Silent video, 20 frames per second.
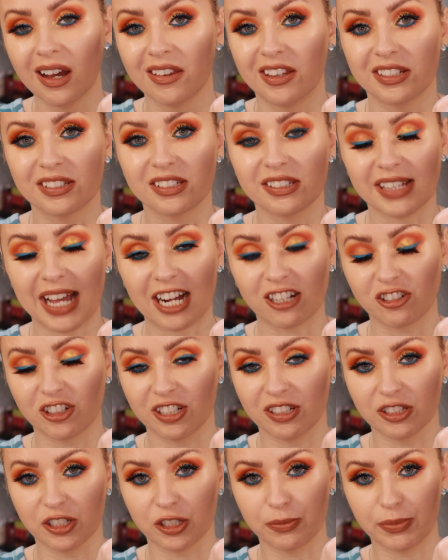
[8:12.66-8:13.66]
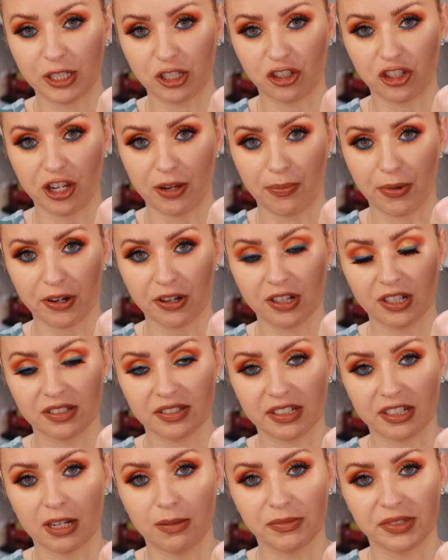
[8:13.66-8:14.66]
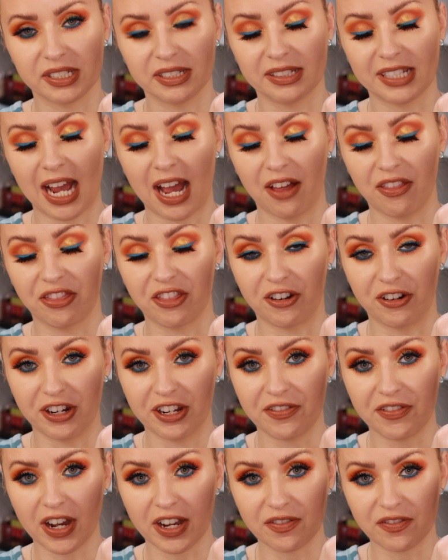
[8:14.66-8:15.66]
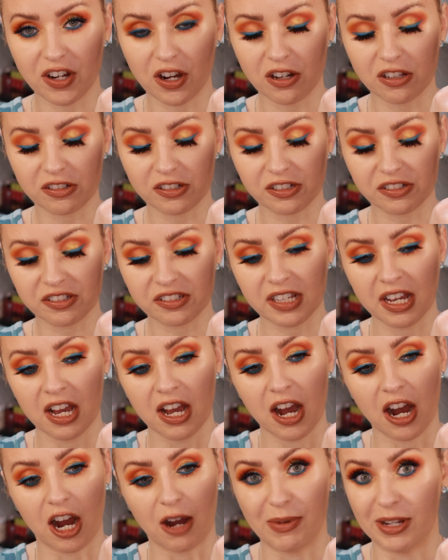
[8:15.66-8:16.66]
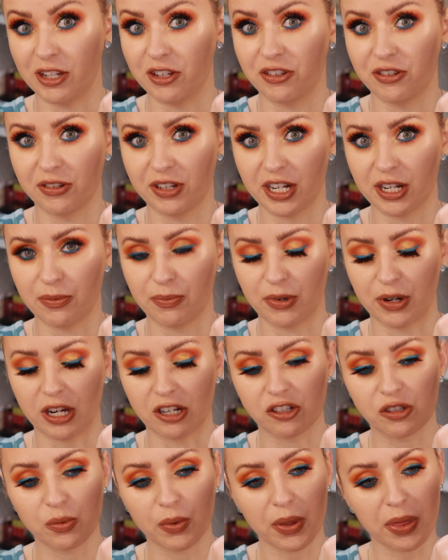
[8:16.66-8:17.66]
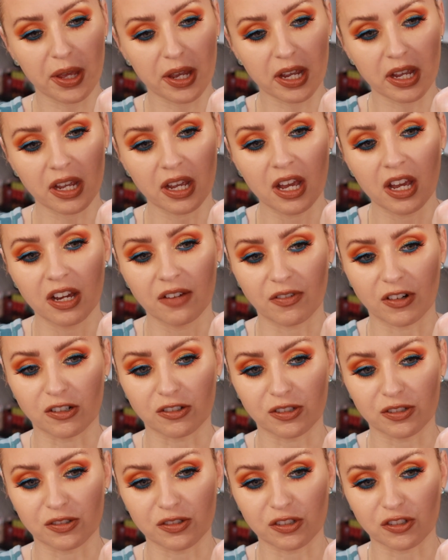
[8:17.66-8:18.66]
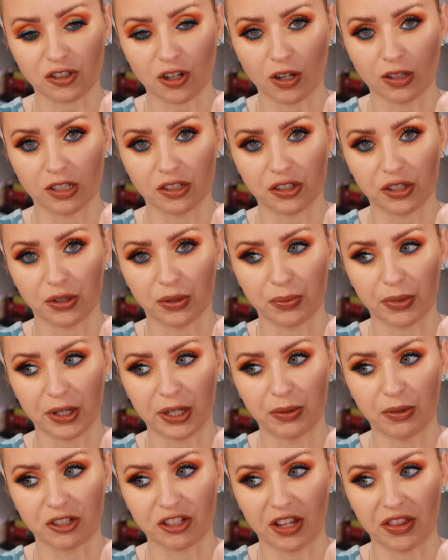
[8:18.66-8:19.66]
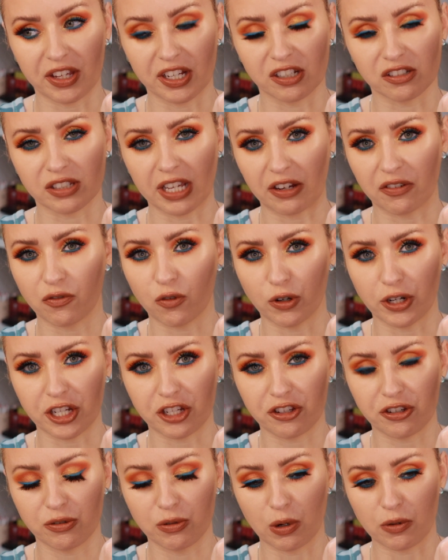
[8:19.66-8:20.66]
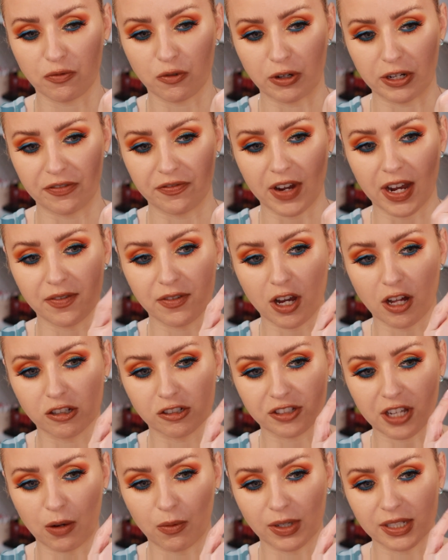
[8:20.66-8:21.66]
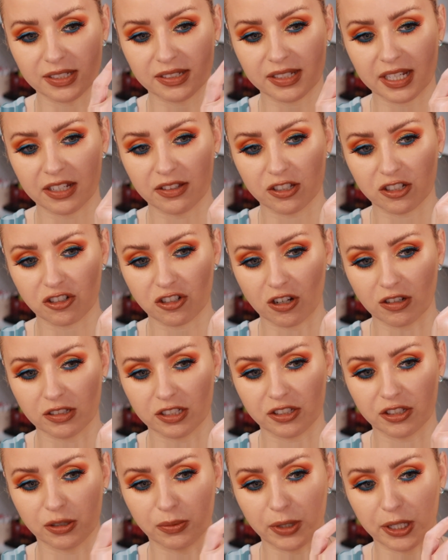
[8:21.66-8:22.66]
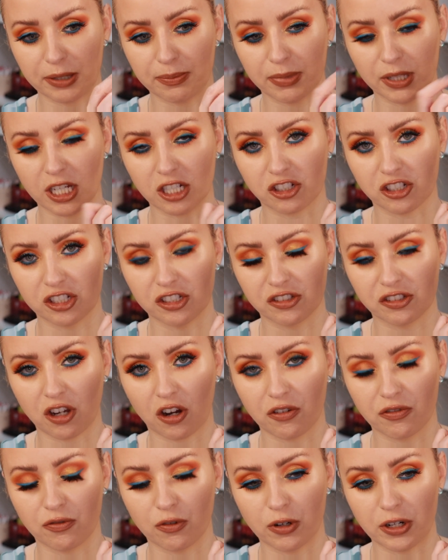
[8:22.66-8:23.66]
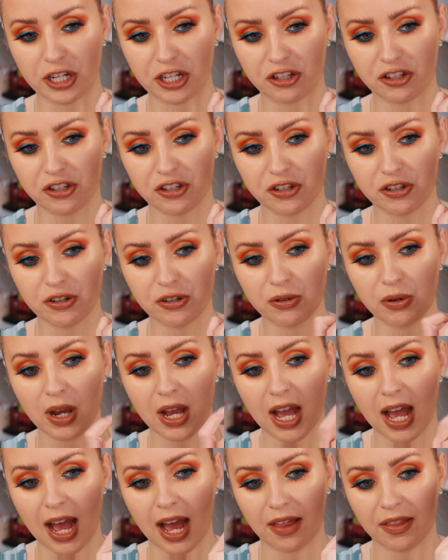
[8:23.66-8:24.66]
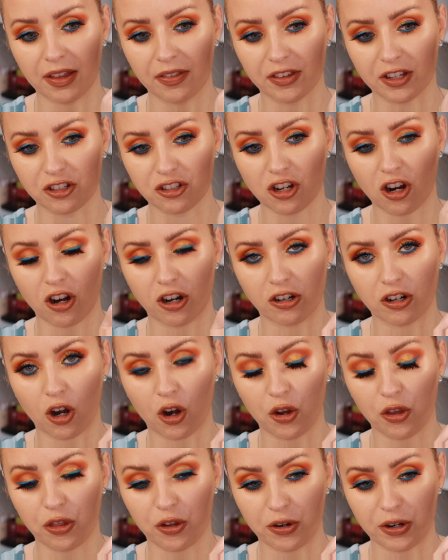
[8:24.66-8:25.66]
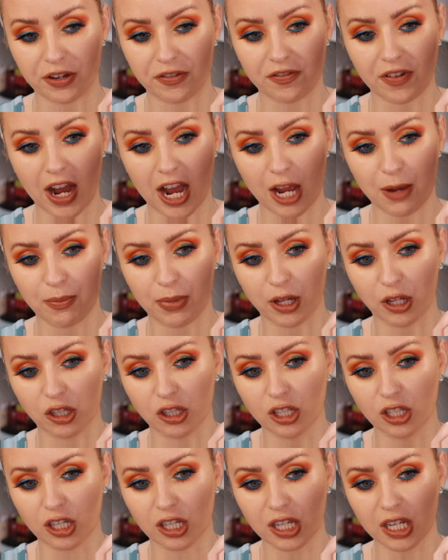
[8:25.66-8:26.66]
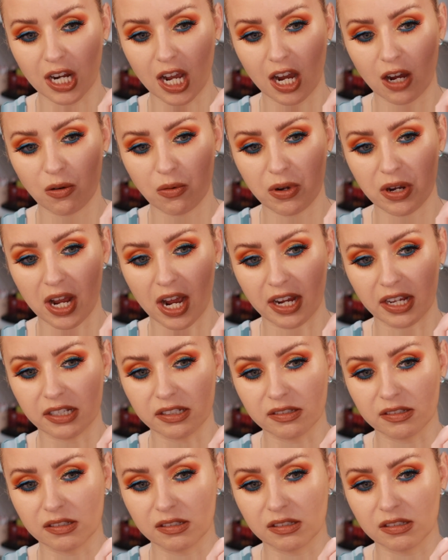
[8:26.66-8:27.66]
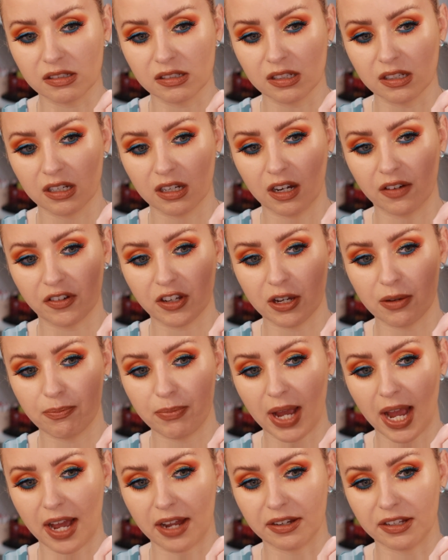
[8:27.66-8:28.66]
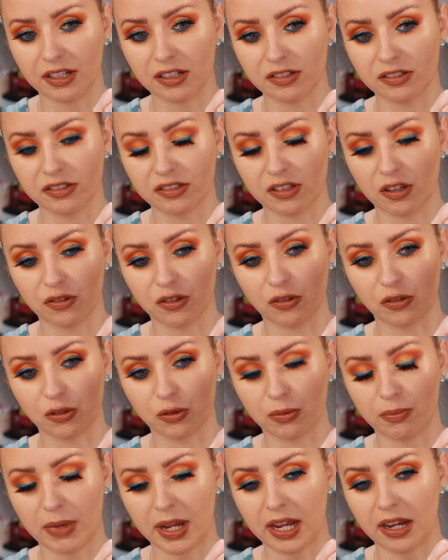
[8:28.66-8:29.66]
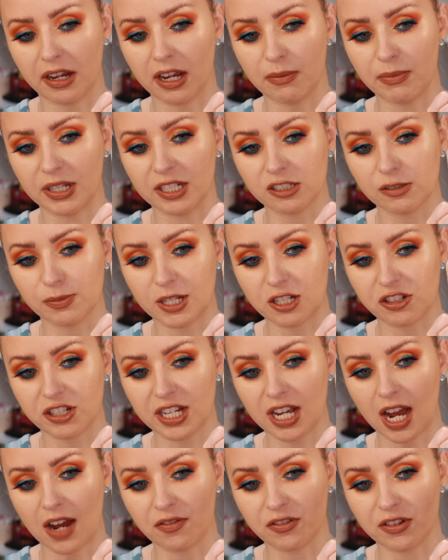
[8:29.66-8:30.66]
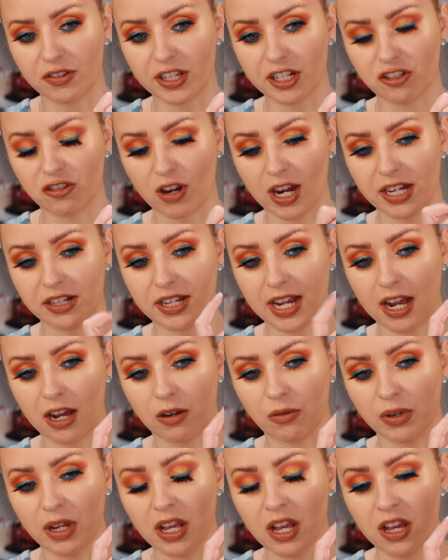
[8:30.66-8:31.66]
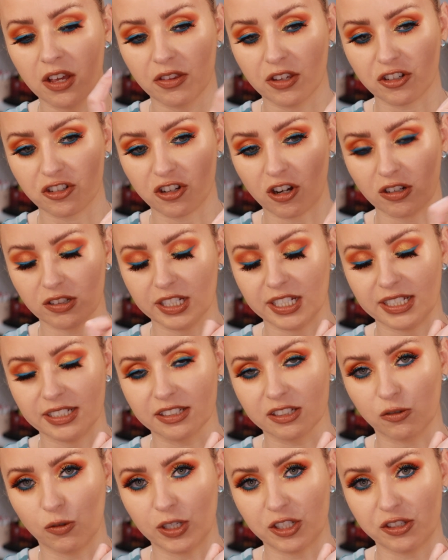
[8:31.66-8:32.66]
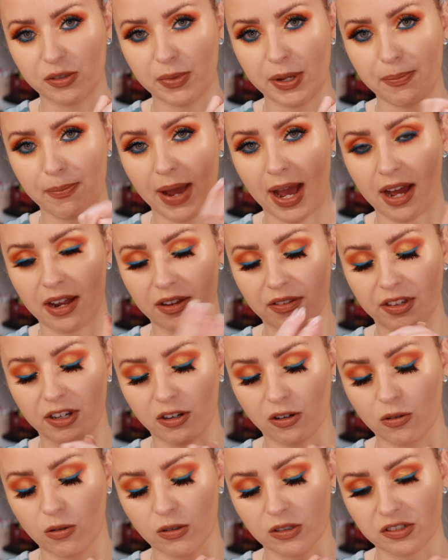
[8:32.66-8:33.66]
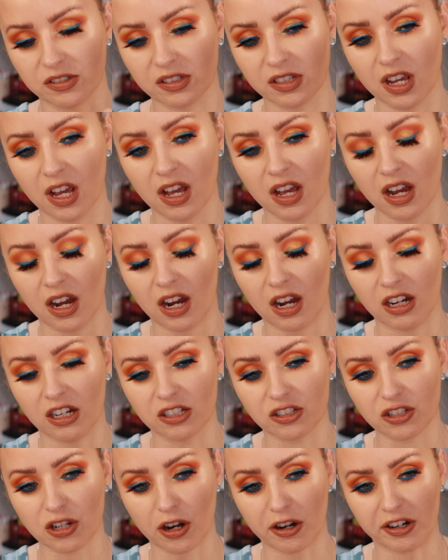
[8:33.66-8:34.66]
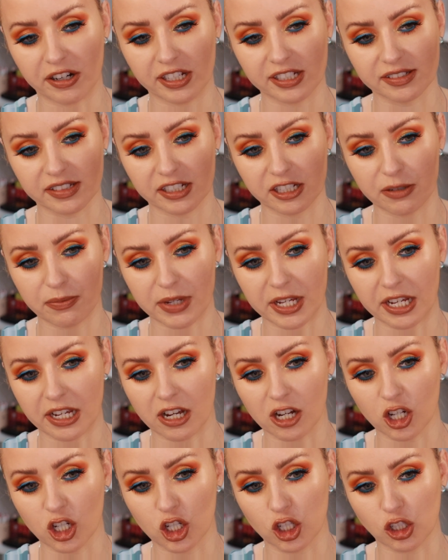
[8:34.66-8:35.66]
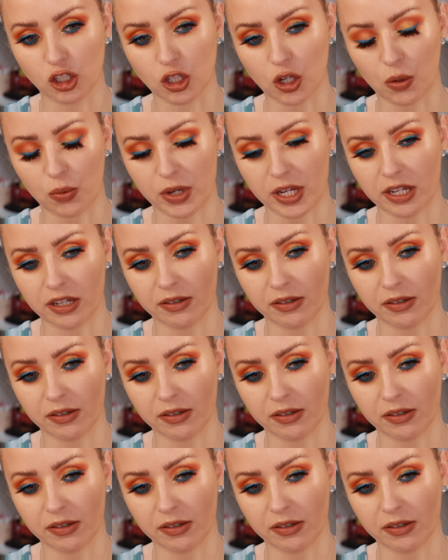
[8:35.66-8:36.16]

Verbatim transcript: This is actually a little bit cheaper because it comes in at thirty-five dollars um, and you do get a brush with it, versus the Charlotte Tilbury, which I think is like forty-two or forty-five dollars. I want to say the Charlotte Tilbury blushes are forty-two dollars and then the Tarte are thirty-five dollars. But look at how nice of companions those would make. I mean, especially after they dry down, the Charlotte is going to be matte, and then of course uh, Tarte is going to be glowy.